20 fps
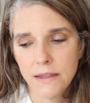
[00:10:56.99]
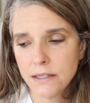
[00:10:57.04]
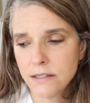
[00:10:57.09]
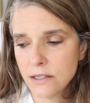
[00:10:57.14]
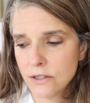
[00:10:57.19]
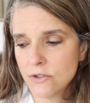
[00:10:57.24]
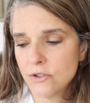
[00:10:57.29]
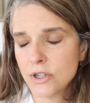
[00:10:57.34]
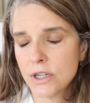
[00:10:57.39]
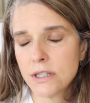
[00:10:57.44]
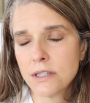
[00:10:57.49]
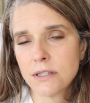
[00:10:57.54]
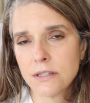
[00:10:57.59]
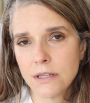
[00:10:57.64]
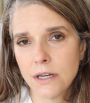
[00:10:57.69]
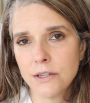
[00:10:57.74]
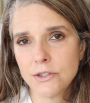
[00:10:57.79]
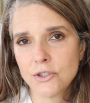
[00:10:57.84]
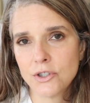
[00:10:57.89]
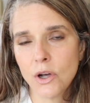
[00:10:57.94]
this is just
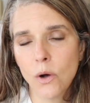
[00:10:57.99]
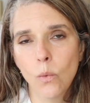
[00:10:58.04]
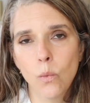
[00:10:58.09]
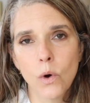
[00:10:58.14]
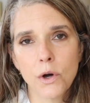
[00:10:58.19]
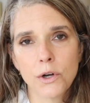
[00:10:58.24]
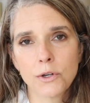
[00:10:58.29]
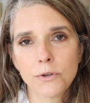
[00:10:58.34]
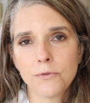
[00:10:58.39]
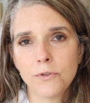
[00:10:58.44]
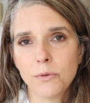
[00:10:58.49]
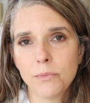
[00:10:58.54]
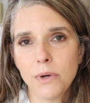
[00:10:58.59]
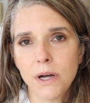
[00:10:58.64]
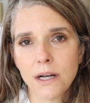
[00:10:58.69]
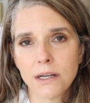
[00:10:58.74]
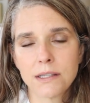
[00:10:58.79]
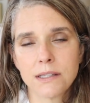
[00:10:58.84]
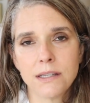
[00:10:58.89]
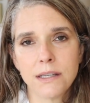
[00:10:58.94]
such a wonderful
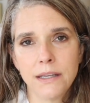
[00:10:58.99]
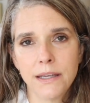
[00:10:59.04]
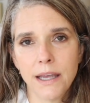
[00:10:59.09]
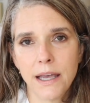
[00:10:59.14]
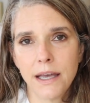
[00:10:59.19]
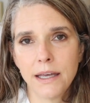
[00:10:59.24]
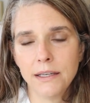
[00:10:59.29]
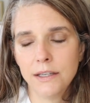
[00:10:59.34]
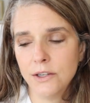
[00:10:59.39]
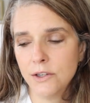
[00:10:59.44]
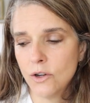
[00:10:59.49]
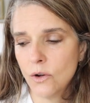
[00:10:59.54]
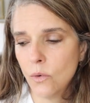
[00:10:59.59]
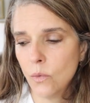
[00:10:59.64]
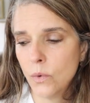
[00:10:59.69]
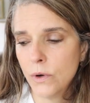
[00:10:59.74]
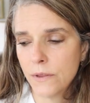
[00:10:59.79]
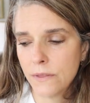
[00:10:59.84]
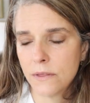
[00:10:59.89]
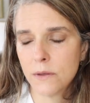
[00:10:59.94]
box to get,
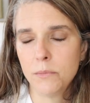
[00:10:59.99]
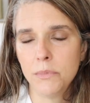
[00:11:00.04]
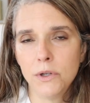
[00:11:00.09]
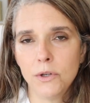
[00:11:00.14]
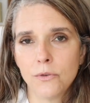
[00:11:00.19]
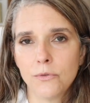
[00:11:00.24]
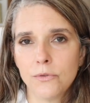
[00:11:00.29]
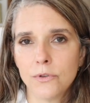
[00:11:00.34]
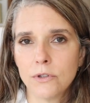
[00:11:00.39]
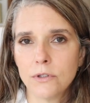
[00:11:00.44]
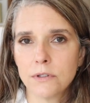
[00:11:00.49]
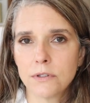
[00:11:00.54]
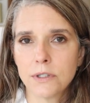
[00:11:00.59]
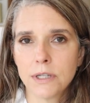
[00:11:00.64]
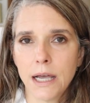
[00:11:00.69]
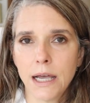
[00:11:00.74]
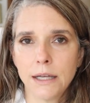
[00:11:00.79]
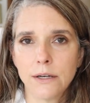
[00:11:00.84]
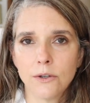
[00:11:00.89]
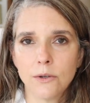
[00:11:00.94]
with the beautiful
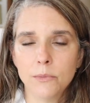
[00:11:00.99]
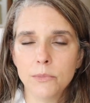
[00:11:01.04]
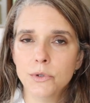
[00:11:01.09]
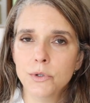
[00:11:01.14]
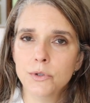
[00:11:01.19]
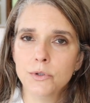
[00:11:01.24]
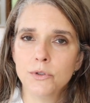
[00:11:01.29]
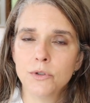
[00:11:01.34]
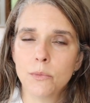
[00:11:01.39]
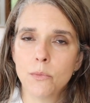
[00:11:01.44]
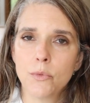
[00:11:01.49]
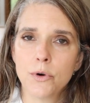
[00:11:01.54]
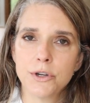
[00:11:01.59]
Tidal Moon